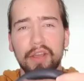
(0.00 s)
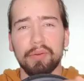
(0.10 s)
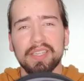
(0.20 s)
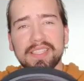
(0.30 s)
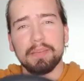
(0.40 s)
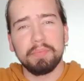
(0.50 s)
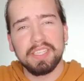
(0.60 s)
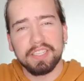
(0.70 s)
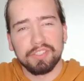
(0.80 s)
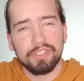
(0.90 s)
notice it
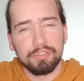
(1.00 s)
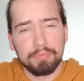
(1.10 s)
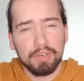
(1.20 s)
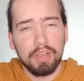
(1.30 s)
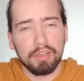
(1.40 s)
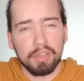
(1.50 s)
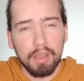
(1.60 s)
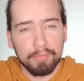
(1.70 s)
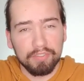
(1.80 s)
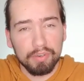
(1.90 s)
being super
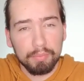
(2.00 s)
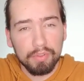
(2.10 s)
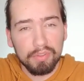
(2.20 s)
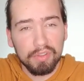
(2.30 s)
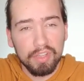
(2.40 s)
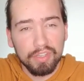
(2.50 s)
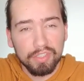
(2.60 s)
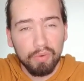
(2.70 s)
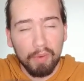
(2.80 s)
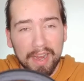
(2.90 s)
uncomfortable
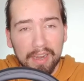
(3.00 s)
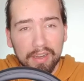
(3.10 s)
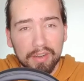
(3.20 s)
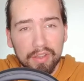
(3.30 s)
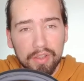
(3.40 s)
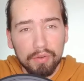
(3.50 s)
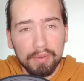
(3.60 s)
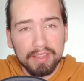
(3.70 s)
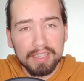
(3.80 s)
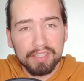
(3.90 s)
to wear
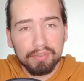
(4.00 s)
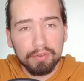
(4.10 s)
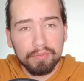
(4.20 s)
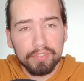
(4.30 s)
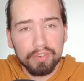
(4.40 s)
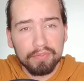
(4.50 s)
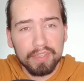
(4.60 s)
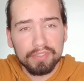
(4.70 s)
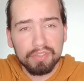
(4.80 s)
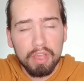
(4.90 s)
with this sort of
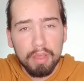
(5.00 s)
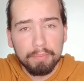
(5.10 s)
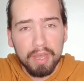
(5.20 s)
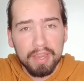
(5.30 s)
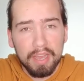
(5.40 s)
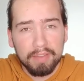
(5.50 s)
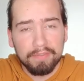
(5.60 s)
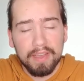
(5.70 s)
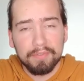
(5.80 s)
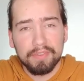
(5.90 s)
surface, but I
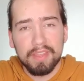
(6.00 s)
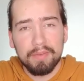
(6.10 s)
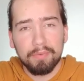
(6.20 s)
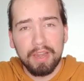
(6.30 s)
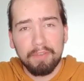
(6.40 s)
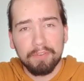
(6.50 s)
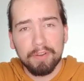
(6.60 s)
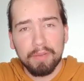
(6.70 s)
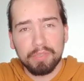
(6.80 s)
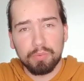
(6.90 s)
found that whenever
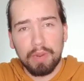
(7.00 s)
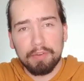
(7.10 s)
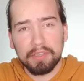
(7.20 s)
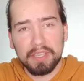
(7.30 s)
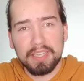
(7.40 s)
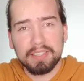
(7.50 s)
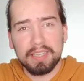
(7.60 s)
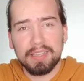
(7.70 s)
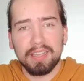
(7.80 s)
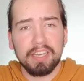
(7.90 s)
I was wearing these
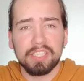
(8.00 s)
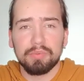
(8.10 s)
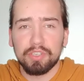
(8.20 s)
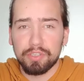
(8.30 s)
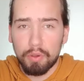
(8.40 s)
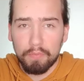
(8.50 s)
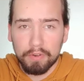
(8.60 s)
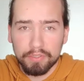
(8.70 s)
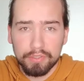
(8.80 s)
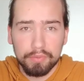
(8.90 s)
and then I switched
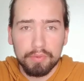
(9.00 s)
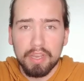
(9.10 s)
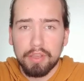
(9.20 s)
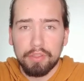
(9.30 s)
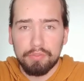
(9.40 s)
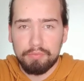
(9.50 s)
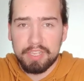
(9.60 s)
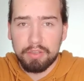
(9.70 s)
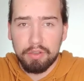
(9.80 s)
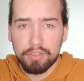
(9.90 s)
over to the
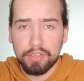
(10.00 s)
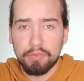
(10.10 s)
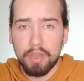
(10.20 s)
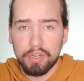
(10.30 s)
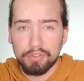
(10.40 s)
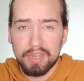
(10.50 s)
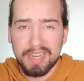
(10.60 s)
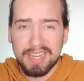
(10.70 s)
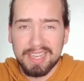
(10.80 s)
Recon 200,